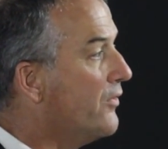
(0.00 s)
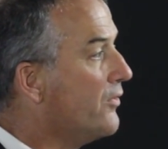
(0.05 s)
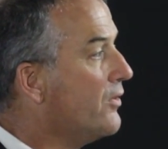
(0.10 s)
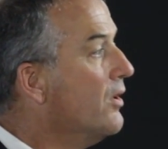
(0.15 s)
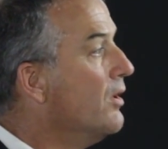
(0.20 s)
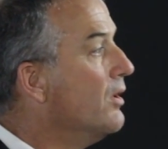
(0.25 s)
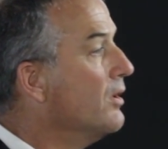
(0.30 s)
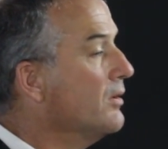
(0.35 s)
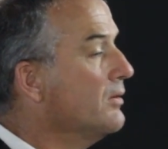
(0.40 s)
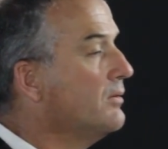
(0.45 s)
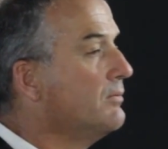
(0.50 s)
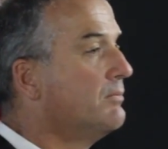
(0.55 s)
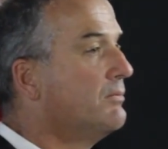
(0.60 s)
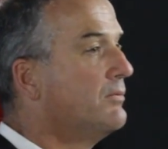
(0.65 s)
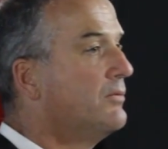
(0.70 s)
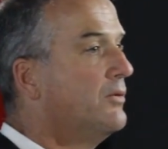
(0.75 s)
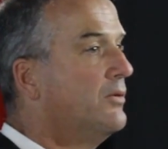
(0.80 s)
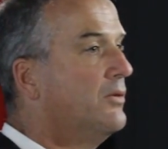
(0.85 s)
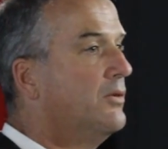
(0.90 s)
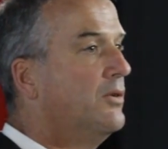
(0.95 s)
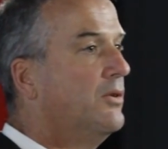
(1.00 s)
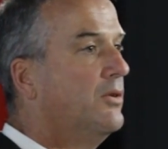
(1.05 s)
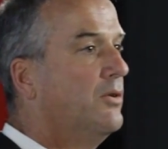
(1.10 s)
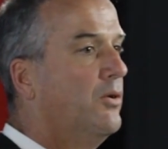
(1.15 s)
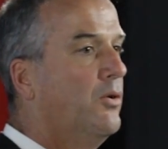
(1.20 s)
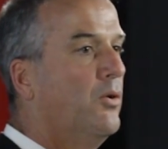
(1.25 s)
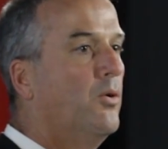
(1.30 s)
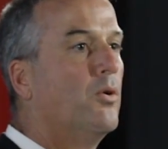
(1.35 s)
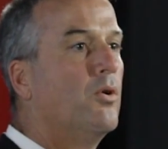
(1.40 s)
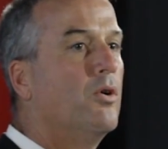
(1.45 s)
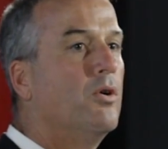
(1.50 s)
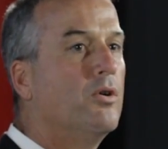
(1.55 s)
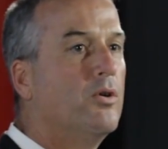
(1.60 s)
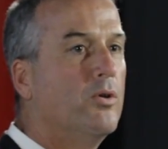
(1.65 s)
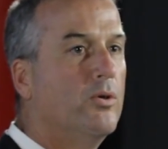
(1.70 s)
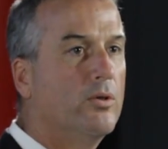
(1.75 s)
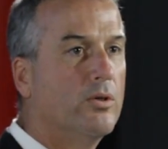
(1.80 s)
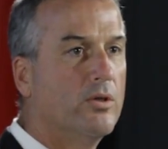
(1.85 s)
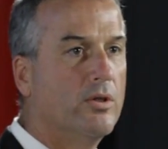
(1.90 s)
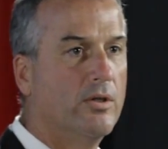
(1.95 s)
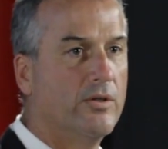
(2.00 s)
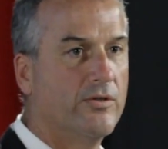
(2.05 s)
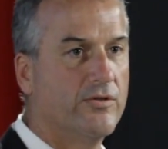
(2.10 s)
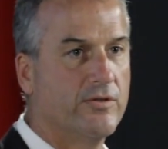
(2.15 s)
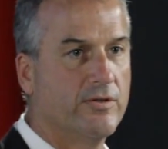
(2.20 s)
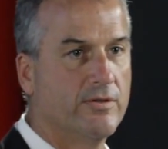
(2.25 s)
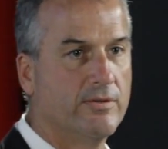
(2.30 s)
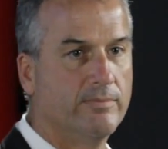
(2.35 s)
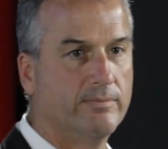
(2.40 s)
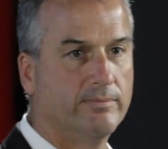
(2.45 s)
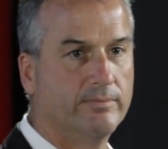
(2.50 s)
gone, all on court costs.